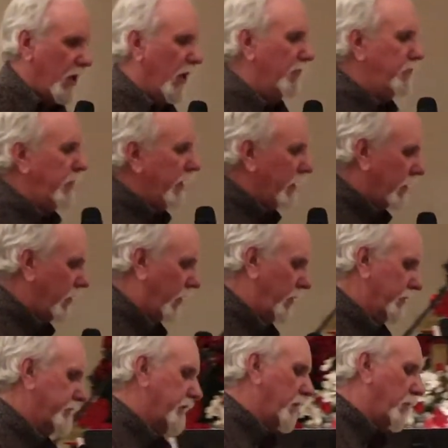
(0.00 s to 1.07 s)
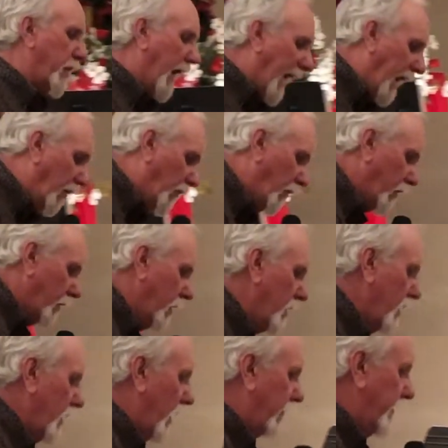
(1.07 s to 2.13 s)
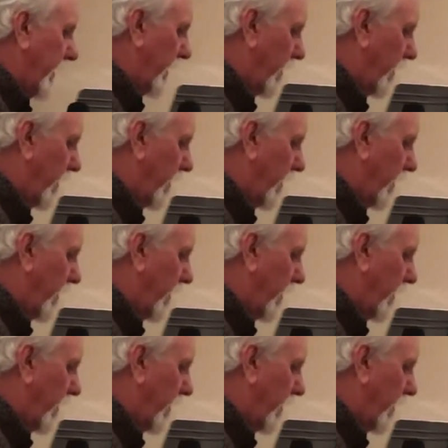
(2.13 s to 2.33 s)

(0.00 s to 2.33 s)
of Pentecost, the power of the